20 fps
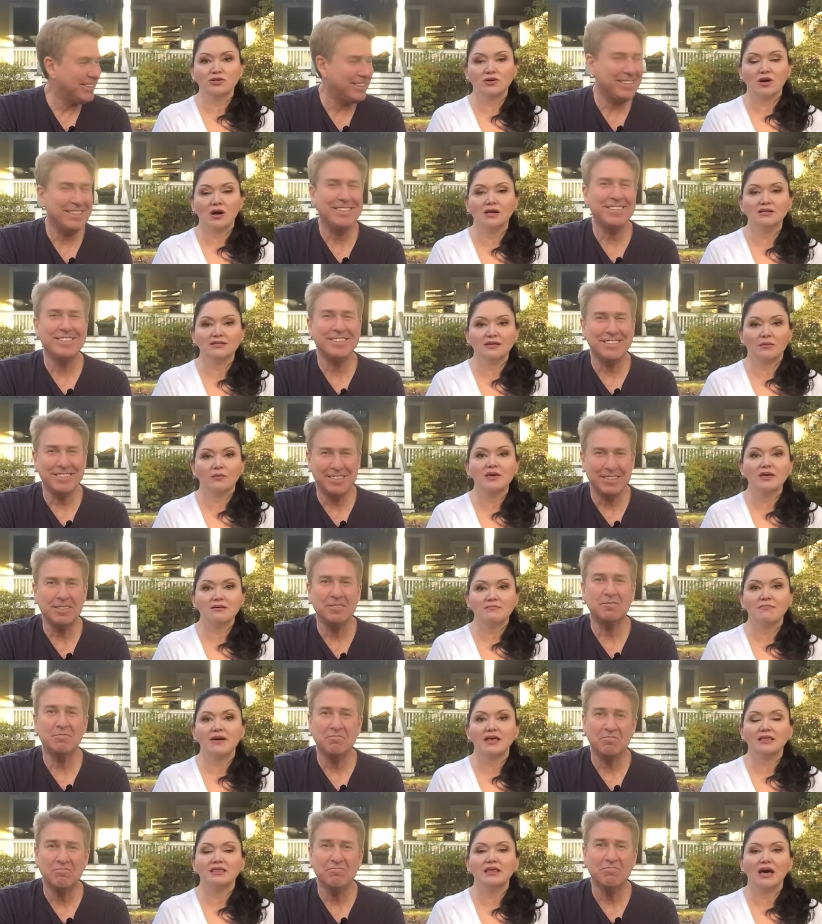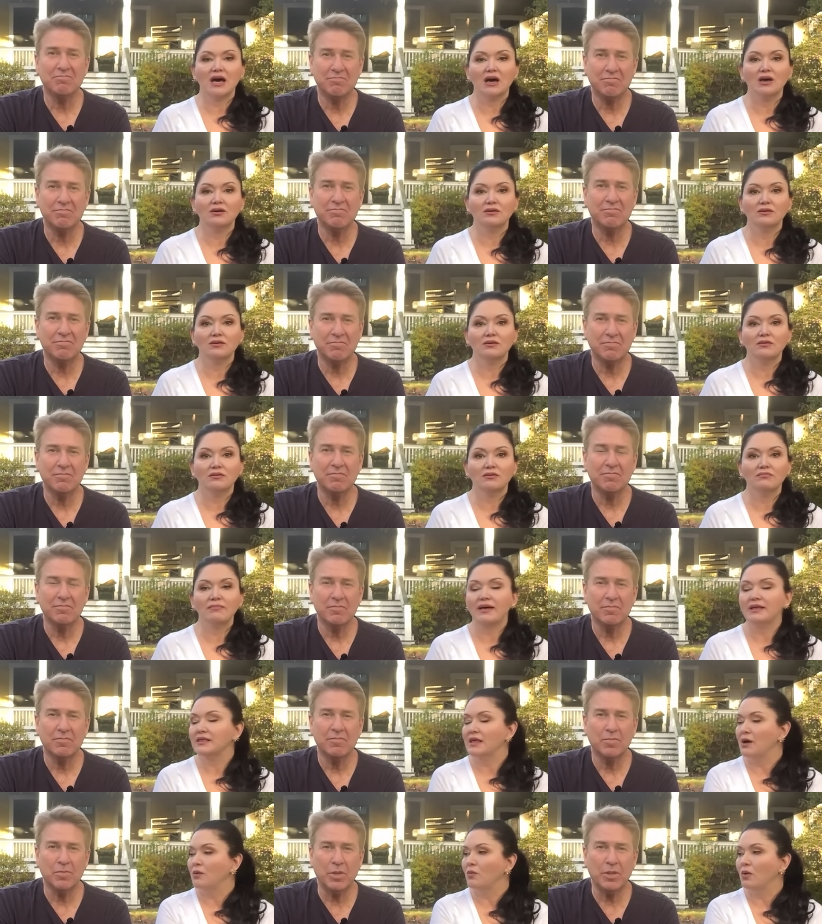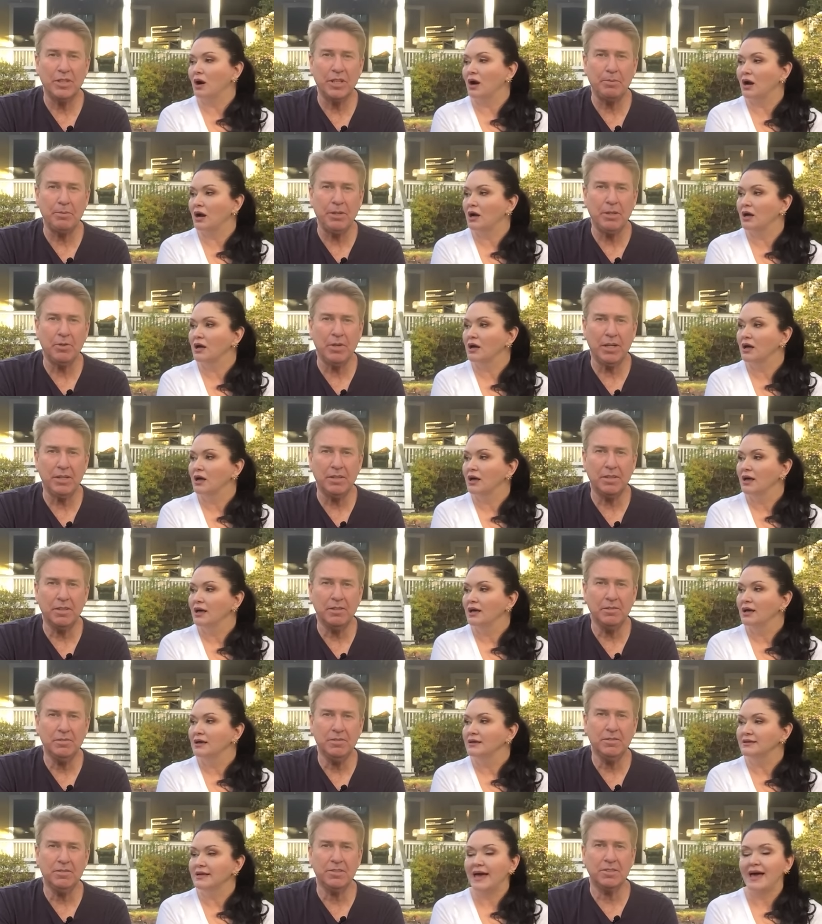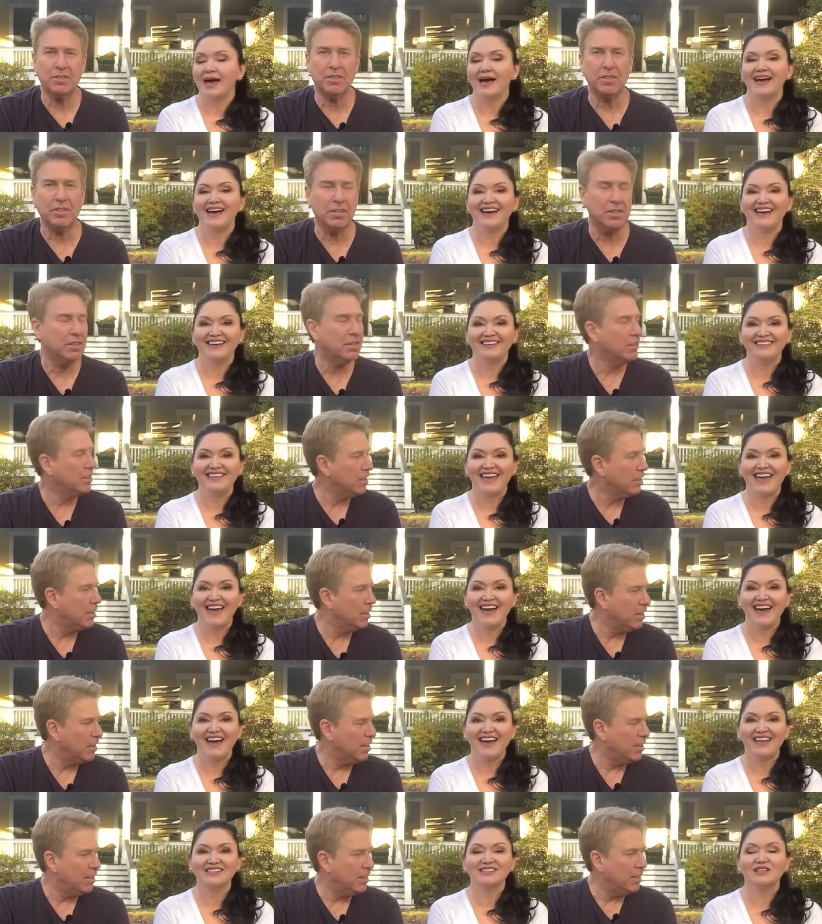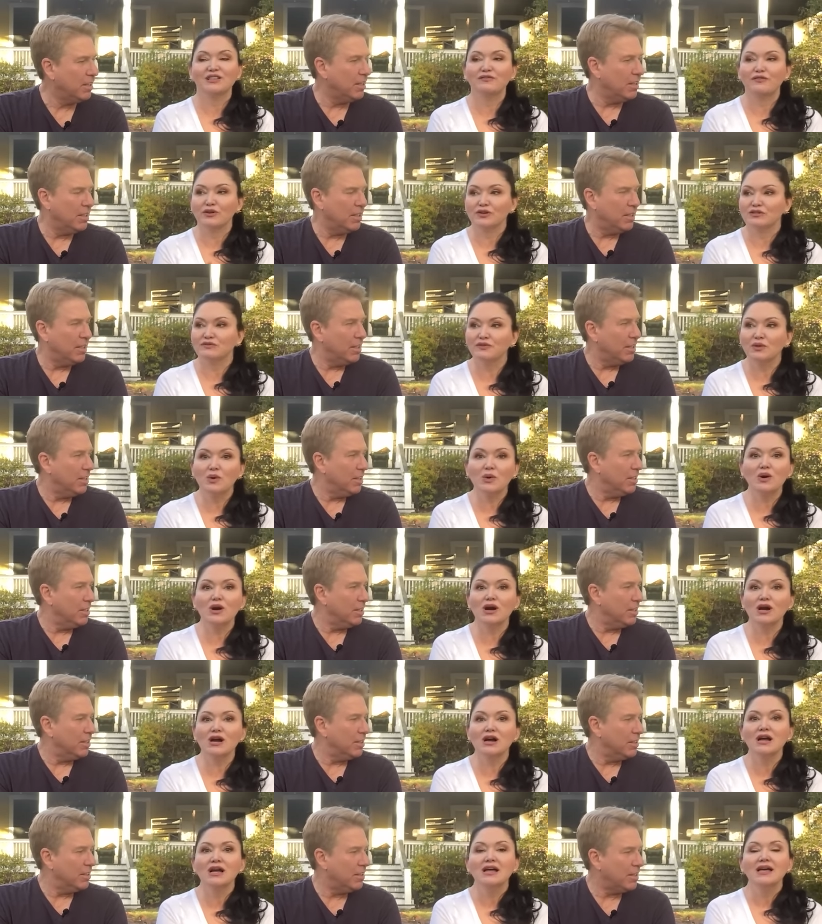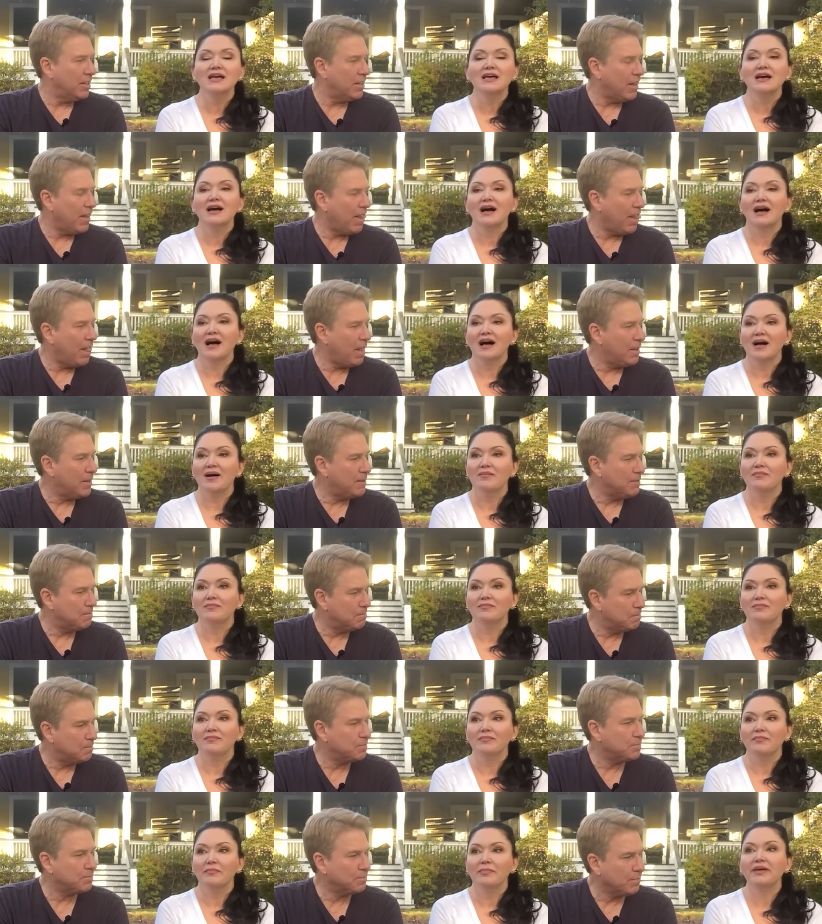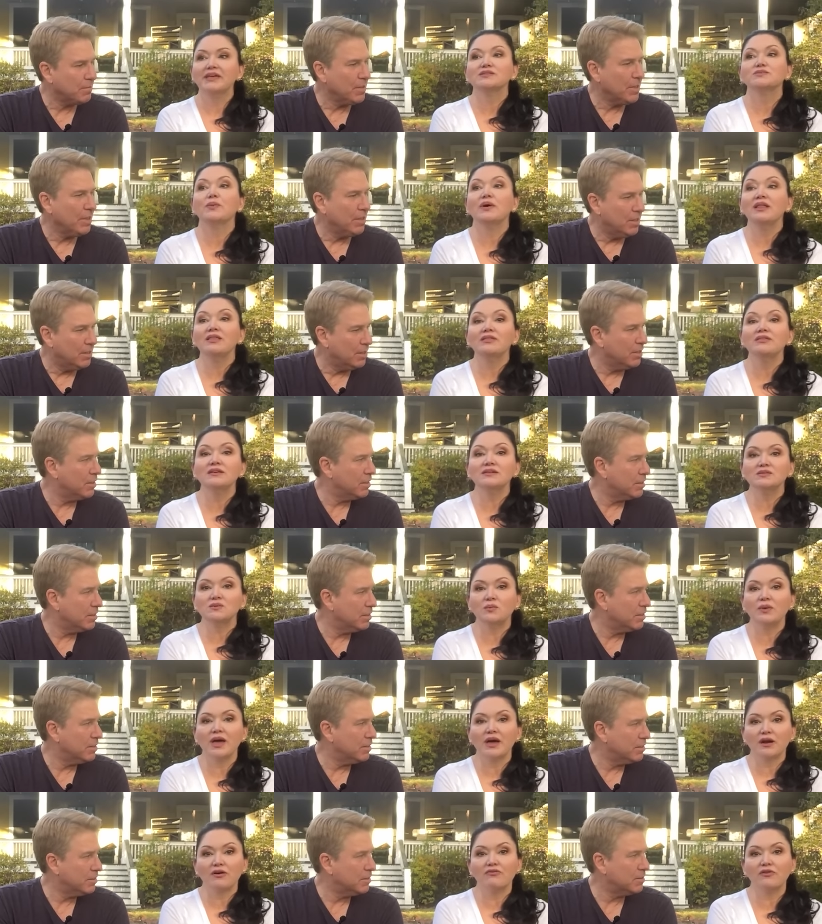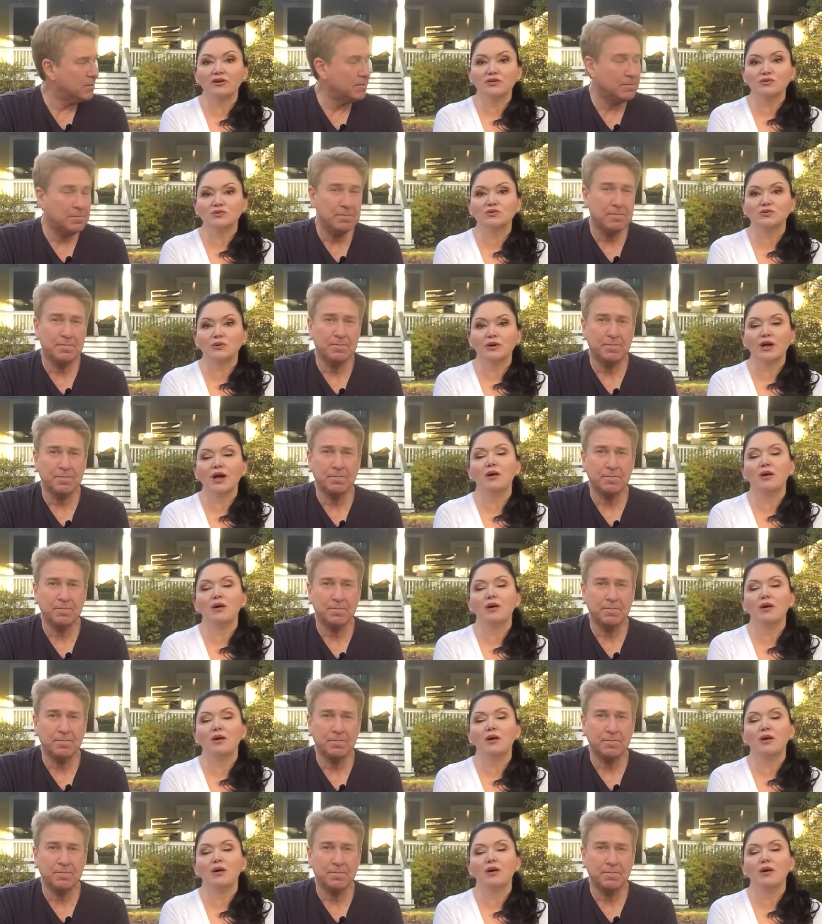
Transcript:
Speaker 1: crossed that we can make that. Make that
Speaker 2: work. Wouldn't that be great, though?
Speaker 1: Yeah. Sure. Yeah, and it's on the first floor. Um, Because one of the things when we had our first Restoring